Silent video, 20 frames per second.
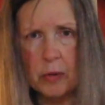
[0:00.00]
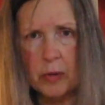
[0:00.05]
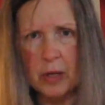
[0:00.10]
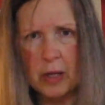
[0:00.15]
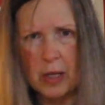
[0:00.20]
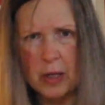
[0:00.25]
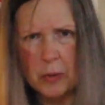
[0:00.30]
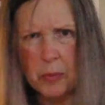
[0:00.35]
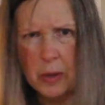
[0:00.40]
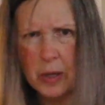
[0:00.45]

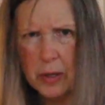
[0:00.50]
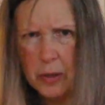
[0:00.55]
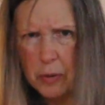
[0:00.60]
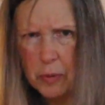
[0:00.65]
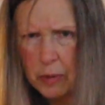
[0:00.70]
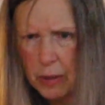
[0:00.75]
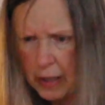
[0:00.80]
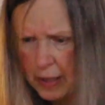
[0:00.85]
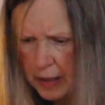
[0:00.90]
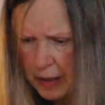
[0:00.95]

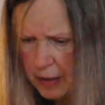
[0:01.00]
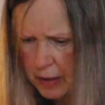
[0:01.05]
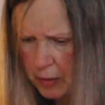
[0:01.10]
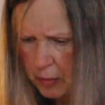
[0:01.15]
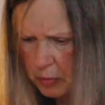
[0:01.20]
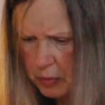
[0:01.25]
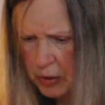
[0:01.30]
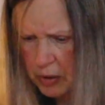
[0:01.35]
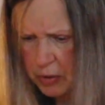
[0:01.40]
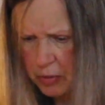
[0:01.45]
Colorado idea
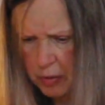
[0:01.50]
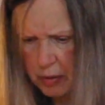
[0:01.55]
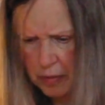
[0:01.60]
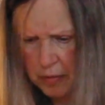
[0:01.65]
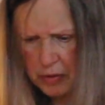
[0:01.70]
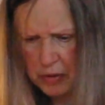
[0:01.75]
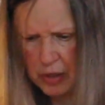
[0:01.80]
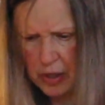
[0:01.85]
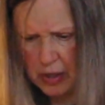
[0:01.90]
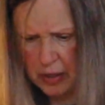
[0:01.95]
was sort
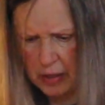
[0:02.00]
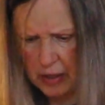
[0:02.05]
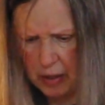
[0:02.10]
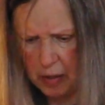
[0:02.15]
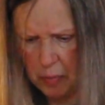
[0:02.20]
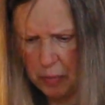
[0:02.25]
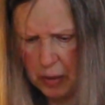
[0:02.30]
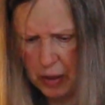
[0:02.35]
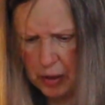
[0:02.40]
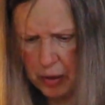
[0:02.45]
of shot
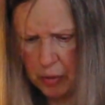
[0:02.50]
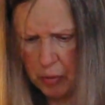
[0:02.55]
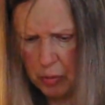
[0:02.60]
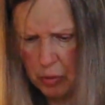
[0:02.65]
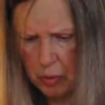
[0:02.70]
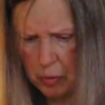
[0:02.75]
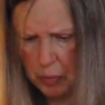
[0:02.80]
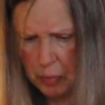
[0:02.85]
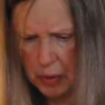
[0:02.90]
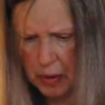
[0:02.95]
down by the
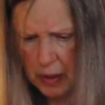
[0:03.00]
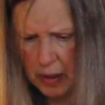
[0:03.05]
group.